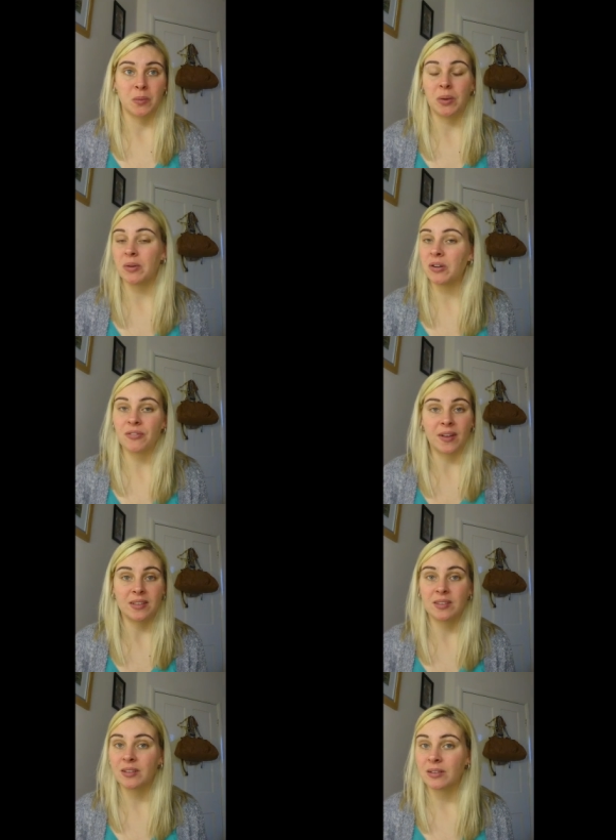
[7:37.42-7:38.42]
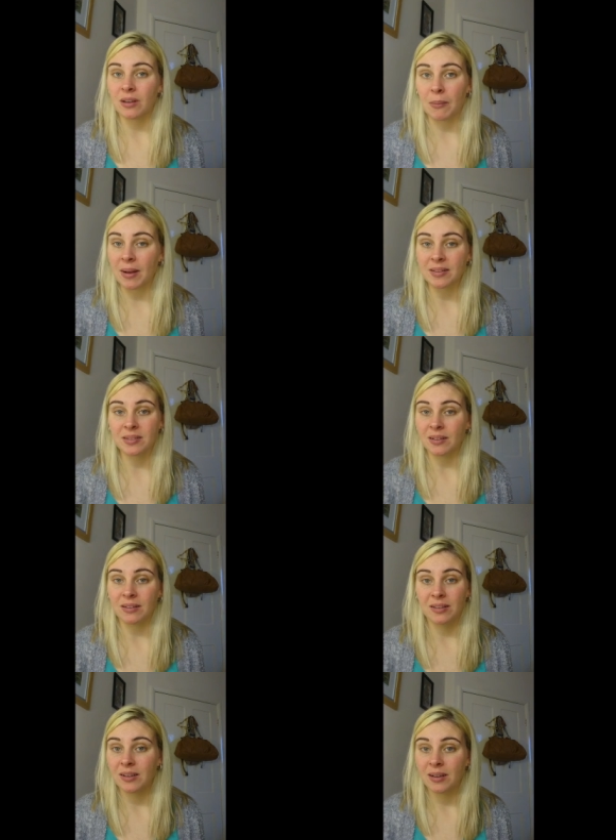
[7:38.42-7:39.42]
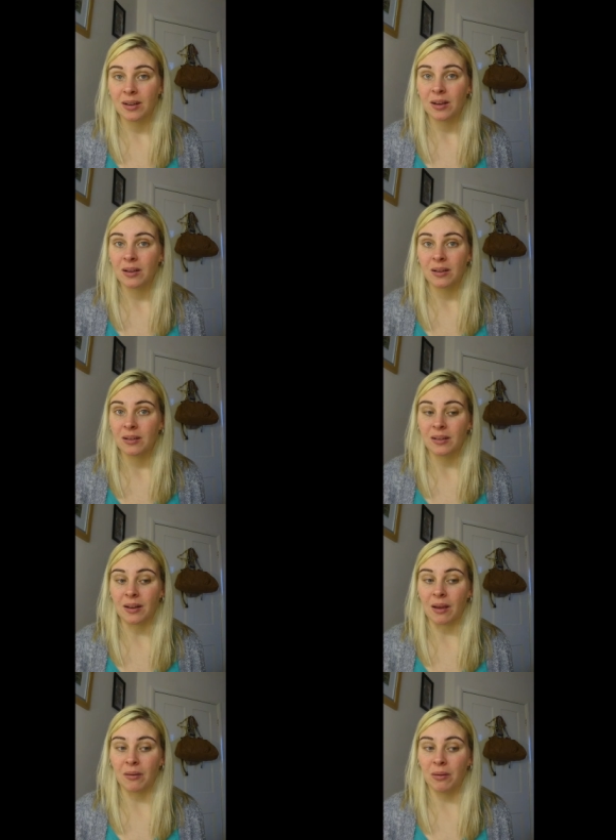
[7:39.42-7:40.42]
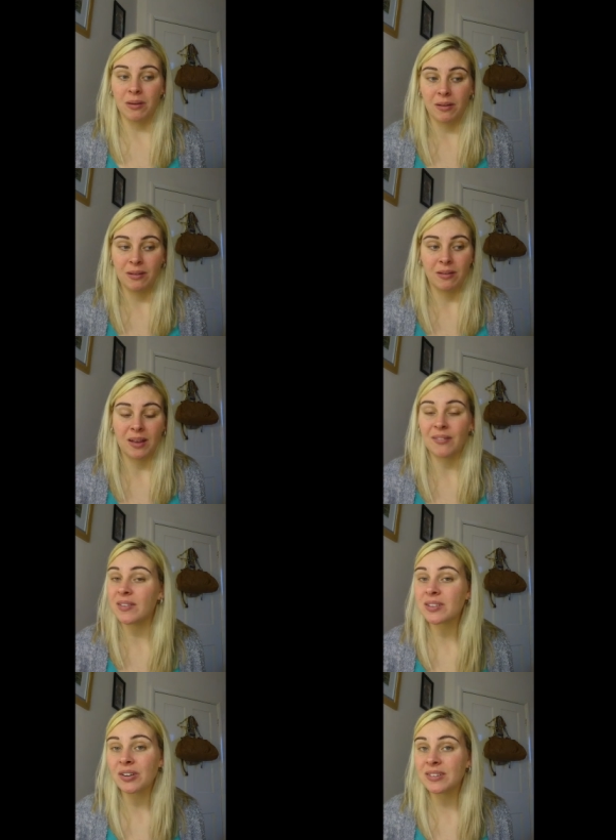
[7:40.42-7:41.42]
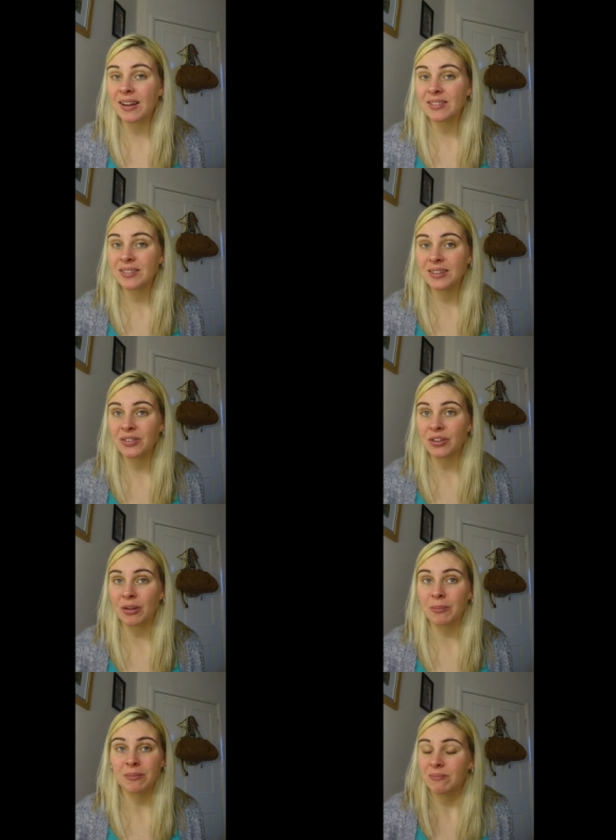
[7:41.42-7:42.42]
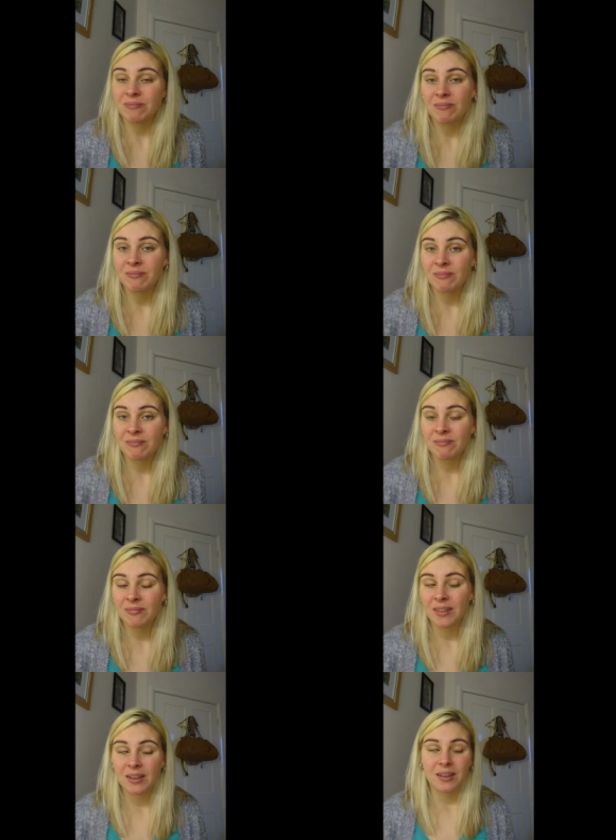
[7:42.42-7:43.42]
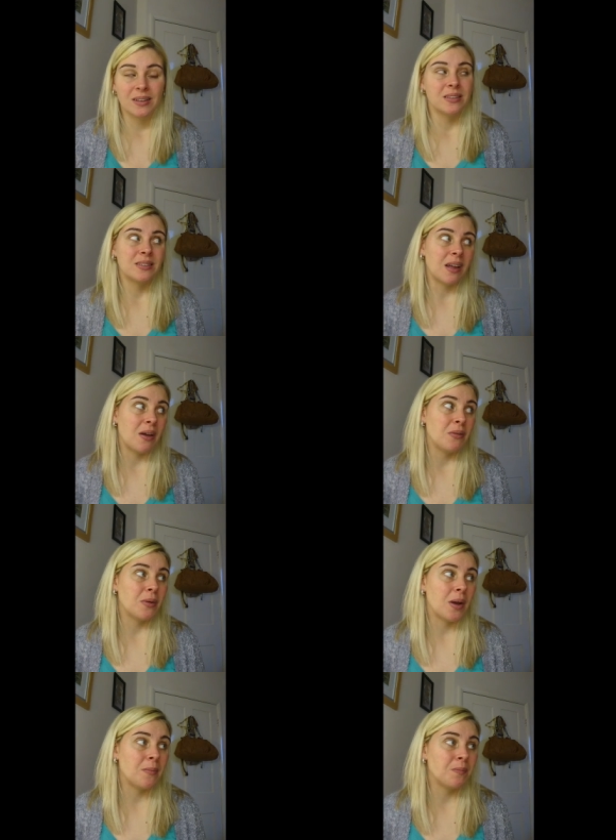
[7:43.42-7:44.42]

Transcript: we will love it no matter, you know, if it's got Down syndrome. So